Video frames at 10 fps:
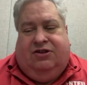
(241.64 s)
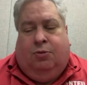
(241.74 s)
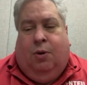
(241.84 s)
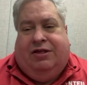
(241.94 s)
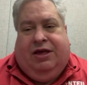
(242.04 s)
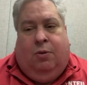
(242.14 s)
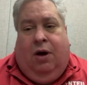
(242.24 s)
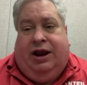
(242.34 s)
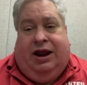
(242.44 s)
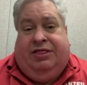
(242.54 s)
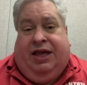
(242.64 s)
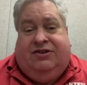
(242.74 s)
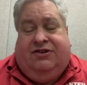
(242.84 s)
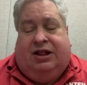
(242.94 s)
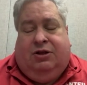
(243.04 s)
the way they want, and
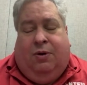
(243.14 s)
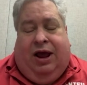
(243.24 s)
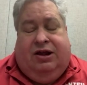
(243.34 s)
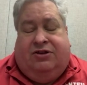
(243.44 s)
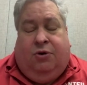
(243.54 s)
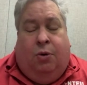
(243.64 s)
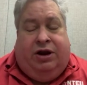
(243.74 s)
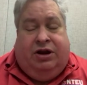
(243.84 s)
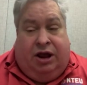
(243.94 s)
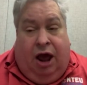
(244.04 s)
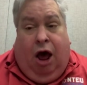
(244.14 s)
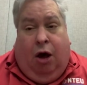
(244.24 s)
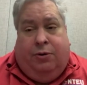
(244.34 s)
that's not the way it's going to go.